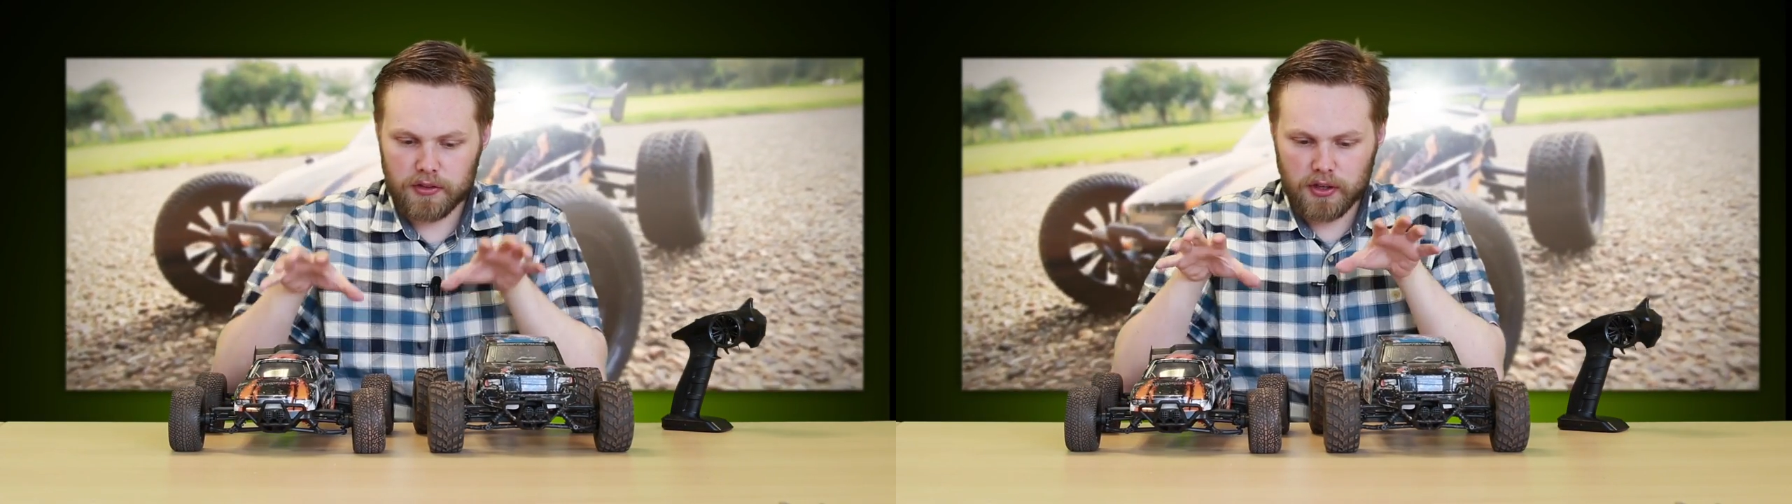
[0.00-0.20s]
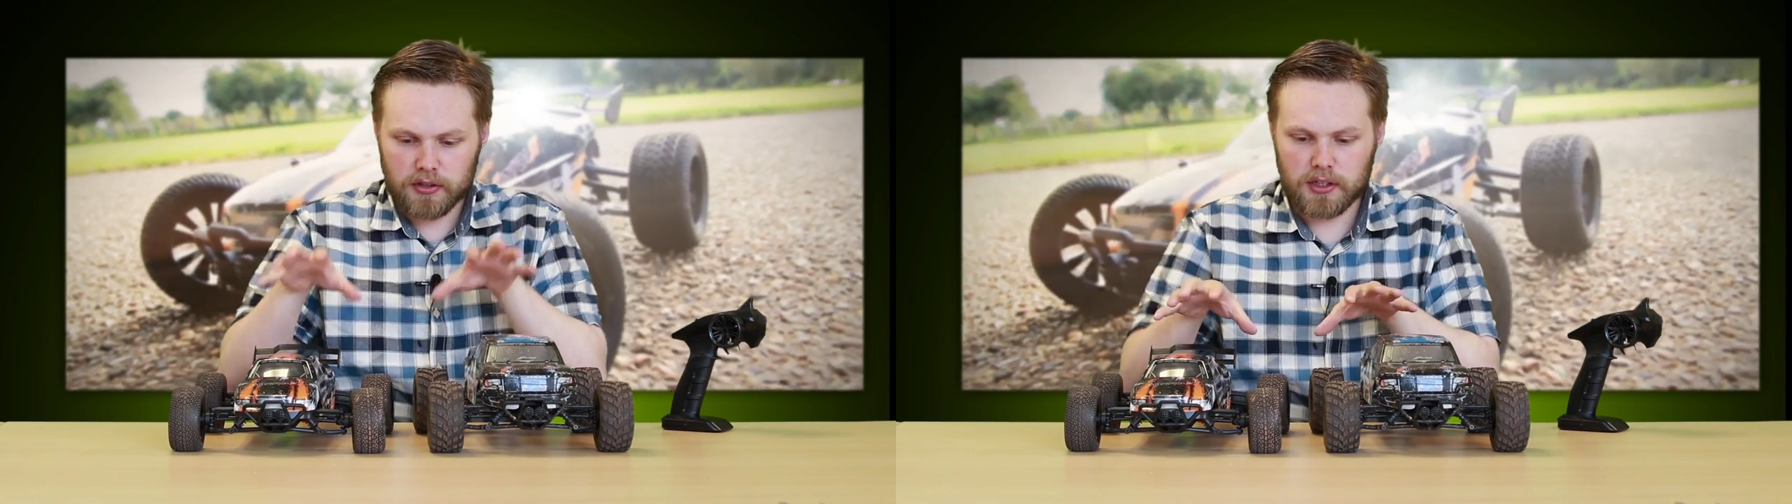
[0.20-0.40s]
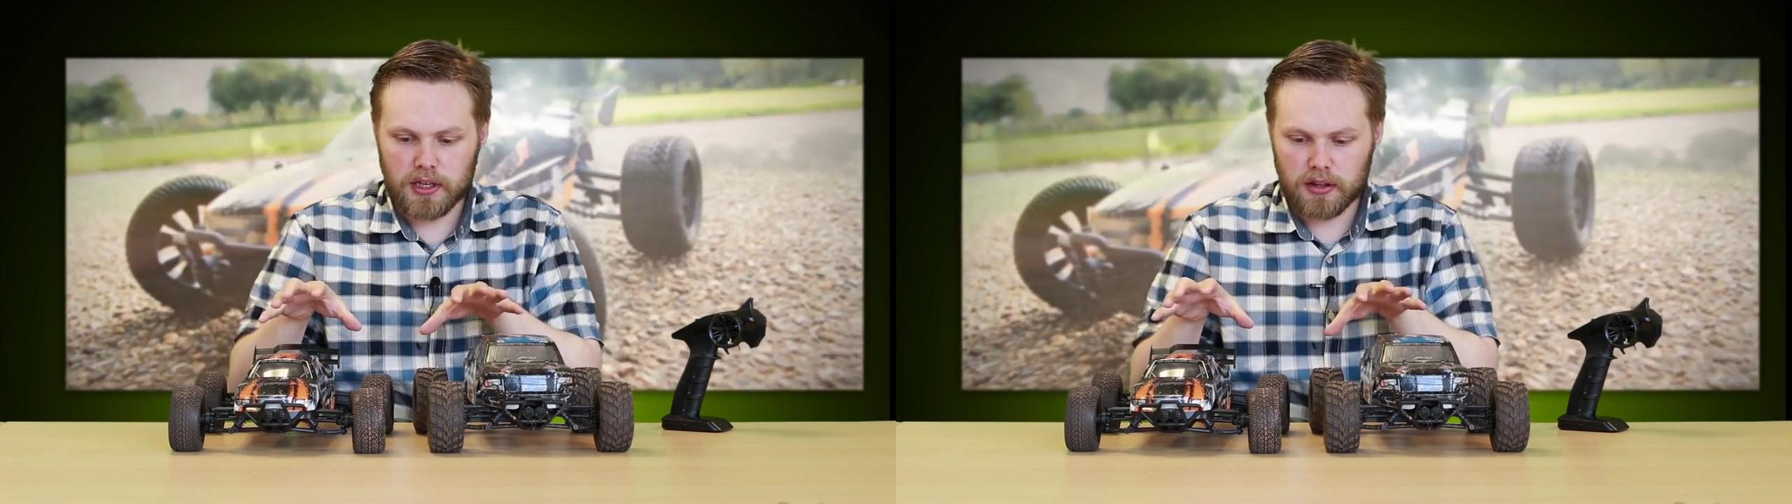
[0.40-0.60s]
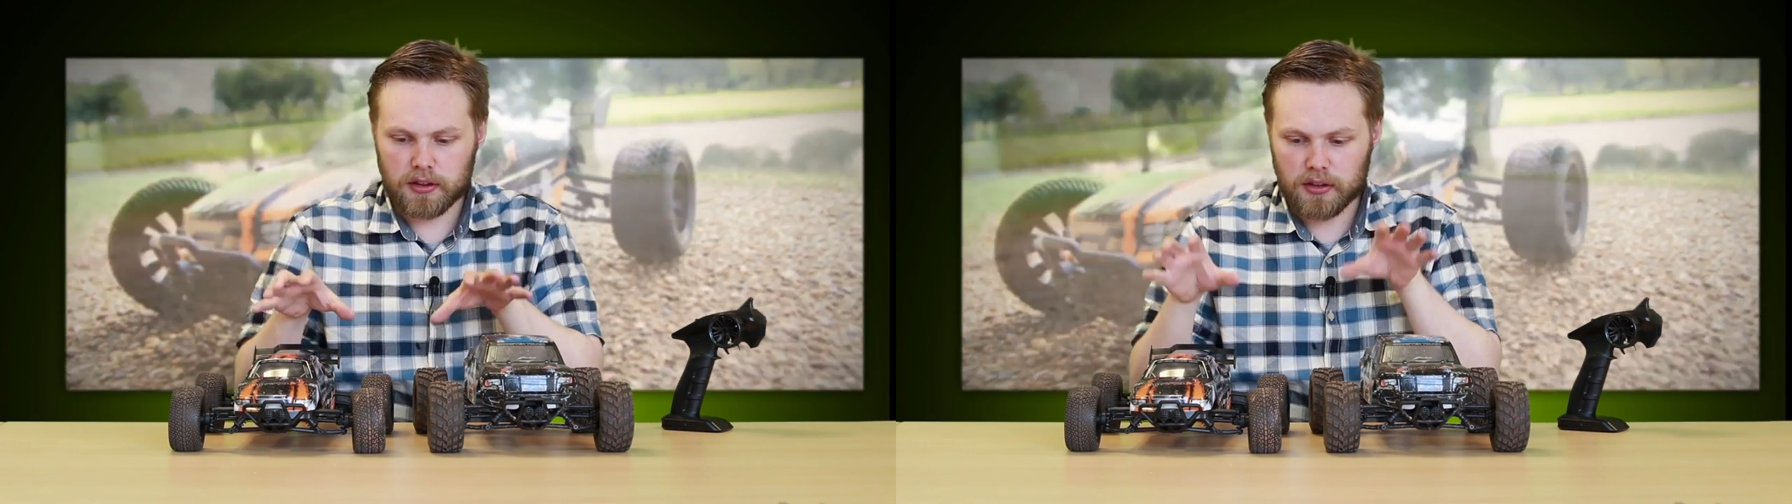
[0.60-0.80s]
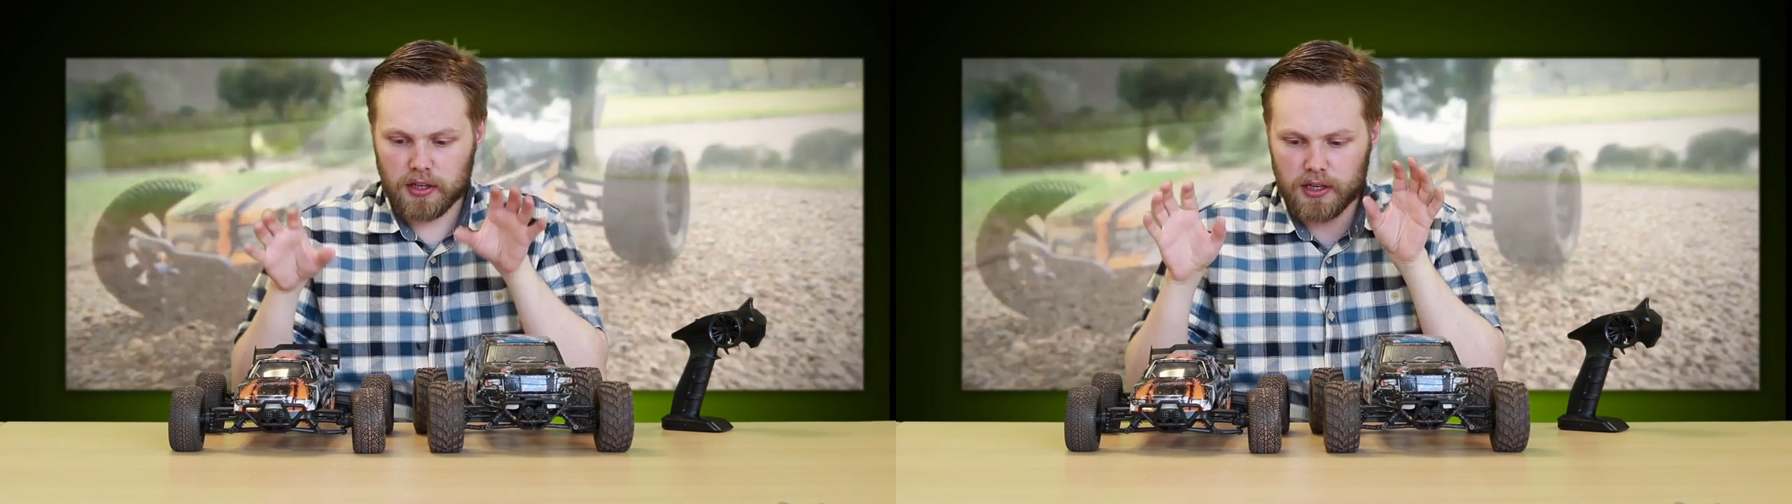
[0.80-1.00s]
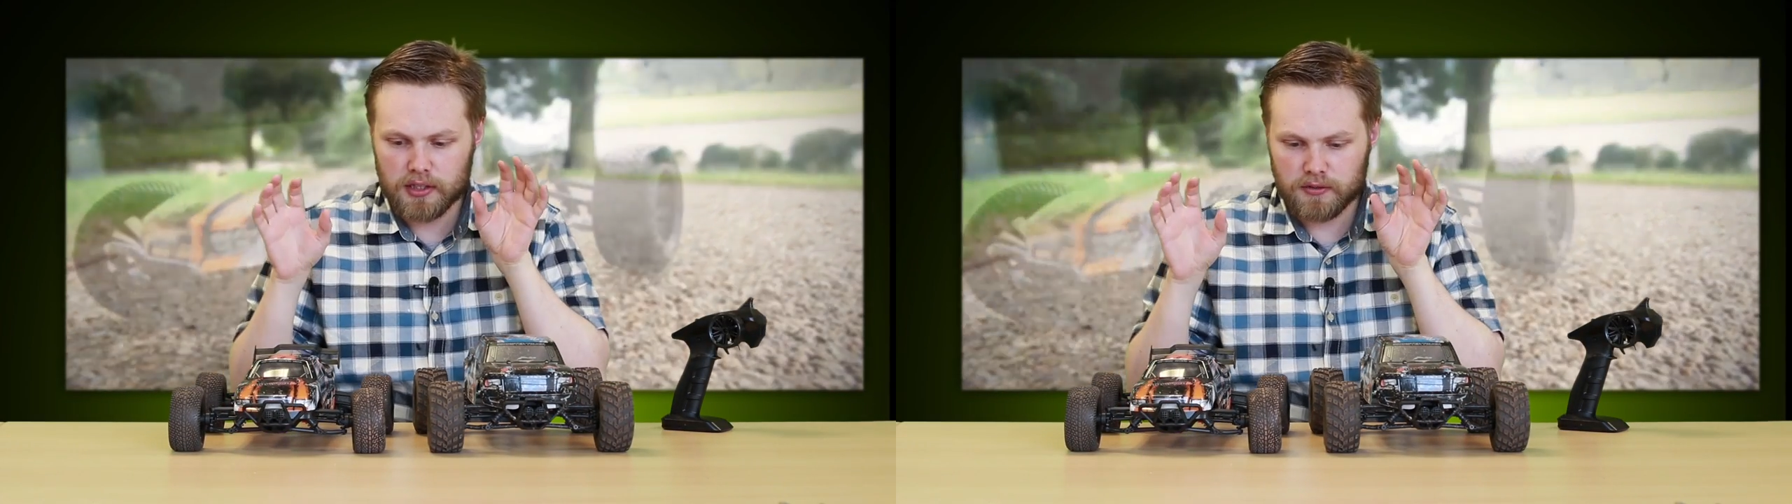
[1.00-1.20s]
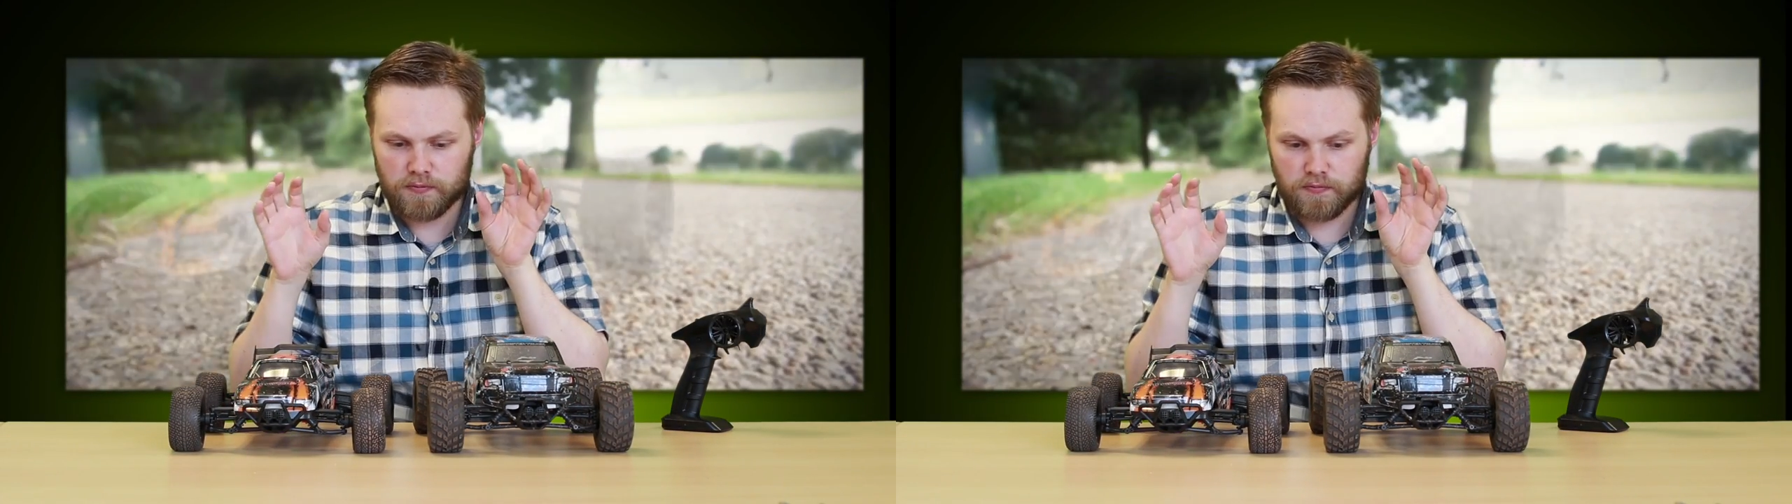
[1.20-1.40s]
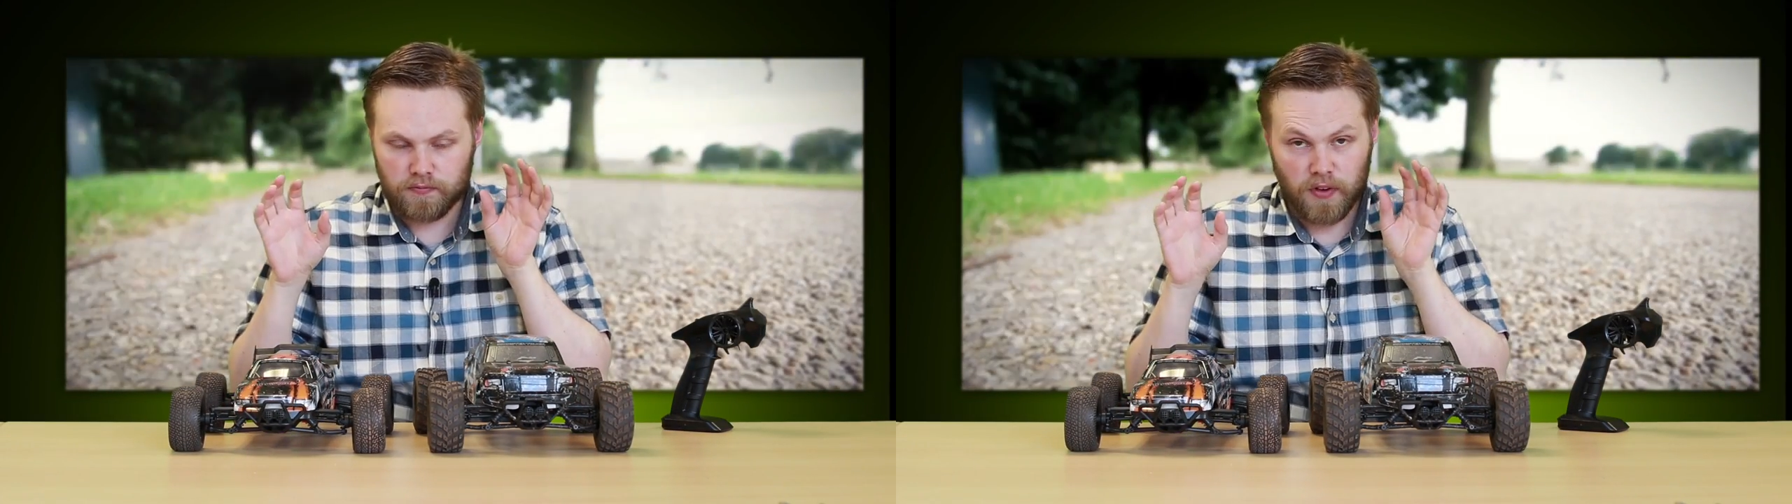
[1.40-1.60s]
the underneath is
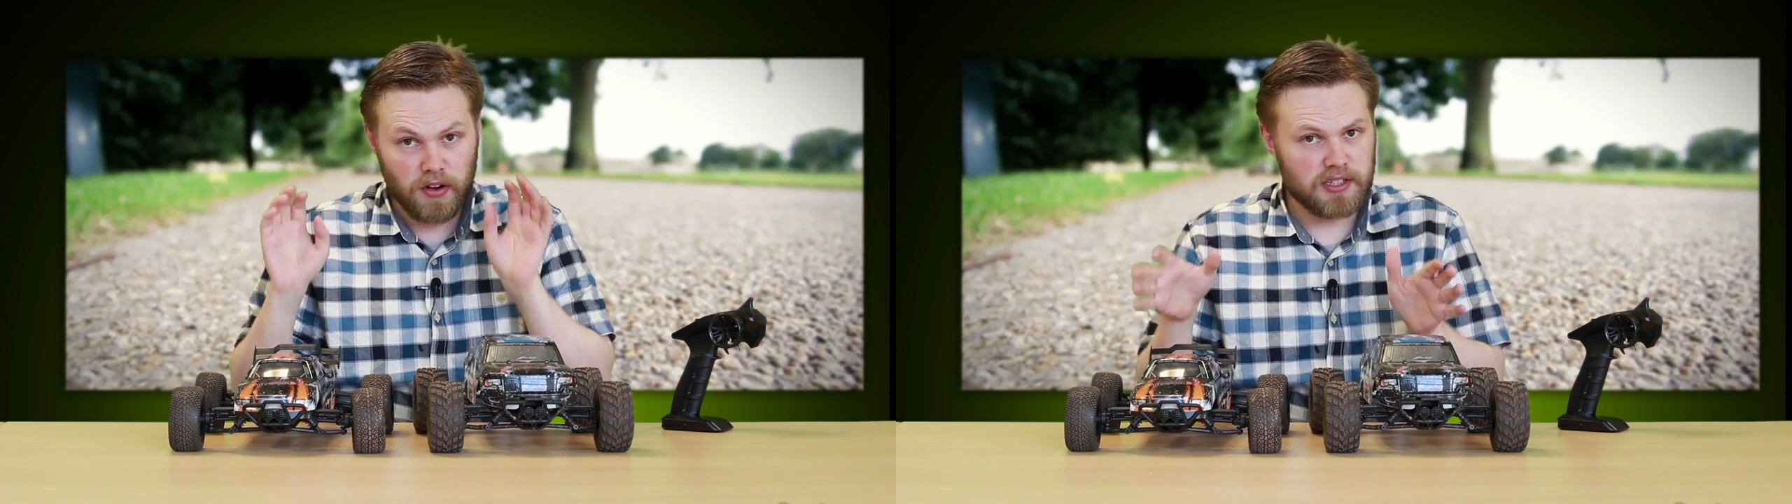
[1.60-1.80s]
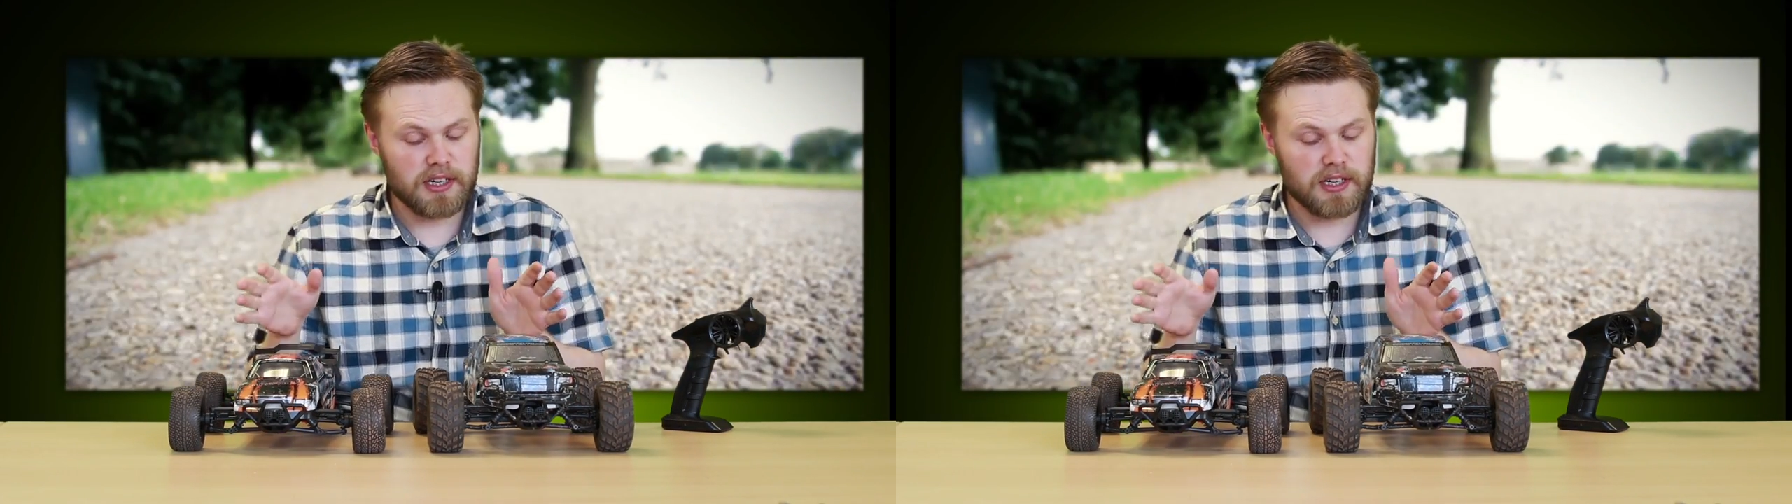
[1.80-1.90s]
very